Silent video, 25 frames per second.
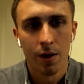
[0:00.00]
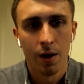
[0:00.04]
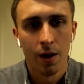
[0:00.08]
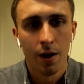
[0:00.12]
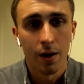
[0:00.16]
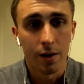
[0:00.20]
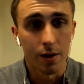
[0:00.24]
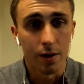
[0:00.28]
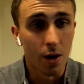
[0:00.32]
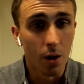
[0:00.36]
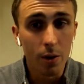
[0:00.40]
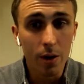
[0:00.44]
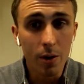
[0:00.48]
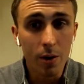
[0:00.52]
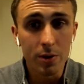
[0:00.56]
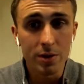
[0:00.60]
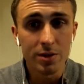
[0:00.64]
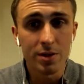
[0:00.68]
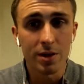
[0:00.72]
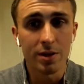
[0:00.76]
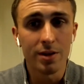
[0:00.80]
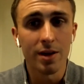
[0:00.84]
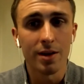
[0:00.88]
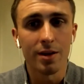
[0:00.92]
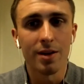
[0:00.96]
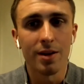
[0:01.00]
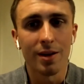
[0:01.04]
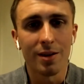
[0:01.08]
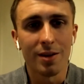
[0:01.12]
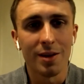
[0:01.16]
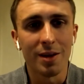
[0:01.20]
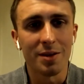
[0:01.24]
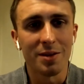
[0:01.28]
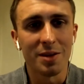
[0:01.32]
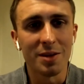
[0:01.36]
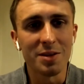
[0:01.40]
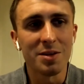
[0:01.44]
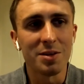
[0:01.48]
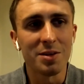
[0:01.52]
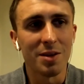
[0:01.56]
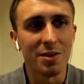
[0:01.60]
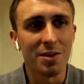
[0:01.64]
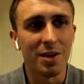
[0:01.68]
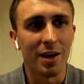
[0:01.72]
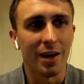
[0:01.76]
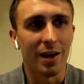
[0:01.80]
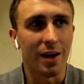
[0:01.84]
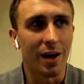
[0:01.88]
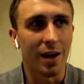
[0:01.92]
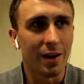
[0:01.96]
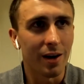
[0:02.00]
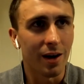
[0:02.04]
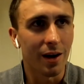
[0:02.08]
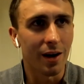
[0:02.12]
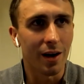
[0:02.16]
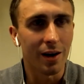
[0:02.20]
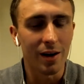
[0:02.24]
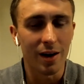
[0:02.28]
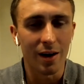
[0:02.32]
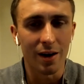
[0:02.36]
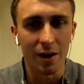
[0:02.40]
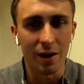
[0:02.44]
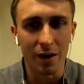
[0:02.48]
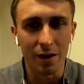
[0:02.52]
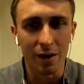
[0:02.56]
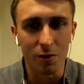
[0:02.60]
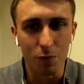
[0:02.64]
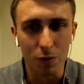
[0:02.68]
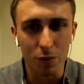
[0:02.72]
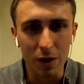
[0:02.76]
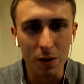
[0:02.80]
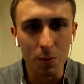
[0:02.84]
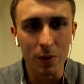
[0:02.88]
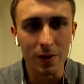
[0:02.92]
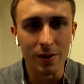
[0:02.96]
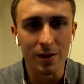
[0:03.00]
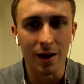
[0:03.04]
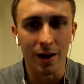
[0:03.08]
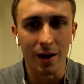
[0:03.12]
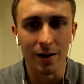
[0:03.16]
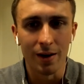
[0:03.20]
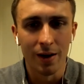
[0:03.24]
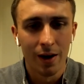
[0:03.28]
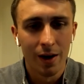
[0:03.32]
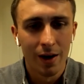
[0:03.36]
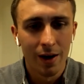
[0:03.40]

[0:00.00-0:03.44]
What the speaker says: No, it was. This is the thing, and I agree with that.